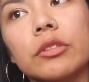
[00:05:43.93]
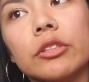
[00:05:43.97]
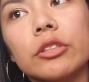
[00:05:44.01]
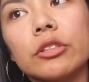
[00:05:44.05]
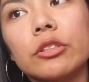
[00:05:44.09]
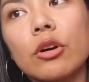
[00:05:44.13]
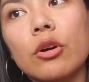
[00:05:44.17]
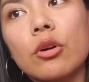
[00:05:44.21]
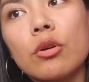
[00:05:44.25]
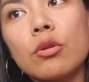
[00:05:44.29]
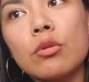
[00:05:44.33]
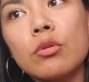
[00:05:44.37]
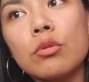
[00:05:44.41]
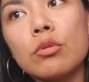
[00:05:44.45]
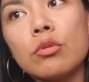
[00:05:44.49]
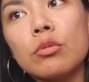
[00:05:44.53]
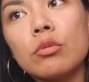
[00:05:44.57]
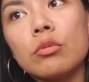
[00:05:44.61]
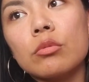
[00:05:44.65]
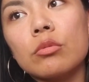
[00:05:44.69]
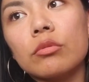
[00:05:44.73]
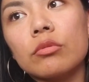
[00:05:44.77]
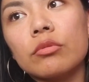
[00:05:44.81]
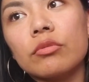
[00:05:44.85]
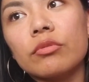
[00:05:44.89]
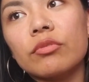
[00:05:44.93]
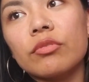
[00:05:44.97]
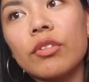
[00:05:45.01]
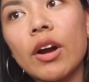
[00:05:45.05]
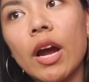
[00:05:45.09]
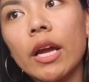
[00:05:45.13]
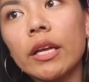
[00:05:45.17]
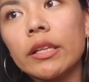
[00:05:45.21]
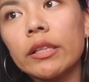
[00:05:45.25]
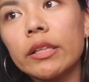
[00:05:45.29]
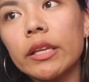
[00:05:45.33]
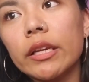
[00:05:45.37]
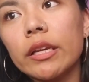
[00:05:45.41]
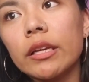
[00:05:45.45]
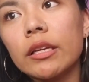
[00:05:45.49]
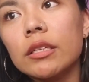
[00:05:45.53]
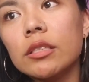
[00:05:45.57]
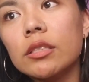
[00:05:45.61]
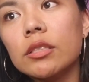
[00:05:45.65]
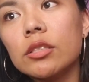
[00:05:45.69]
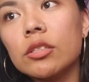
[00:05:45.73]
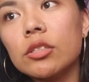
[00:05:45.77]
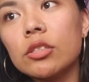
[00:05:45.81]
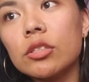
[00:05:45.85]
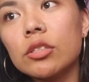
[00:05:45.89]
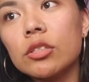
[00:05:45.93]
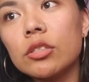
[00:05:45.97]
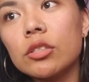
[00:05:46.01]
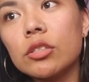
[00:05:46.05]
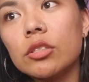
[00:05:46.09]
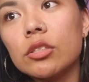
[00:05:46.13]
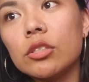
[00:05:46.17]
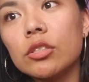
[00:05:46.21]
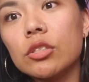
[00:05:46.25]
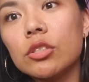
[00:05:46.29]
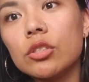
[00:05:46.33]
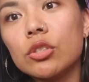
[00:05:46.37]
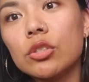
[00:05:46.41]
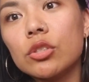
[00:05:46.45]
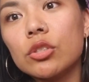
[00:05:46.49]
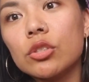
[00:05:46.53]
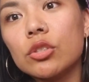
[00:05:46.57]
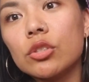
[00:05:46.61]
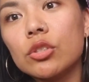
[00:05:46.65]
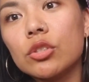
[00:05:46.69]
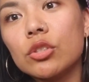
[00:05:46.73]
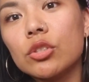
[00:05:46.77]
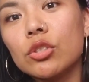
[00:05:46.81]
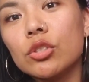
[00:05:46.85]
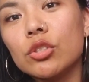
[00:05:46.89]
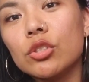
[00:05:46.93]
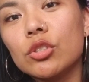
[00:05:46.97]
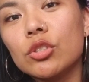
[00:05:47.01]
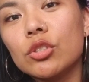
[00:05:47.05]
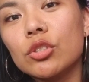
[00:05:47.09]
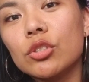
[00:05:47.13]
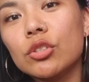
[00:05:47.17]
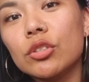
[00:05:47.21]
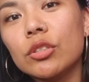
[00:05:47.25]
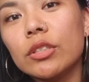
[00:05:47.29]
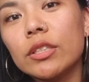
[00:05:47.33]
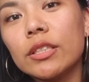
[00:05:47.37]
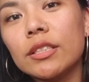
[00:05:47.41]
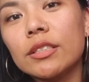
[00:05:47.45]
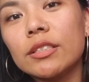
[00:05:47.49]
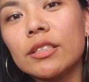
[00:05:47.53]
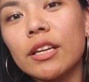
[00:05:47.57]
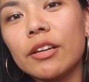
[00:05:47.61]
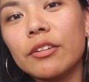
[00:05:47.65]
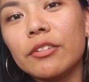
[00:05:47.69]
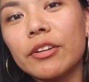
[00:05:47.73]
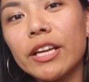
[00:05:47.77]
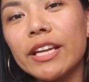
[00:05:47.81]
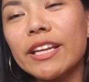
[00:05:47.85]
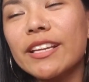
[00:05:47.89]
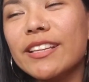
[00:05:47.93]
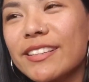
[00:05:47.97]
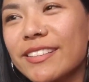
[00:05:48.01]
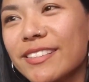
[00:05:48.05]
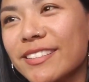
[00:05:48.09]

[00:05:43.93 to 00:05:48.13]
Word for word: Low Filings, is that right?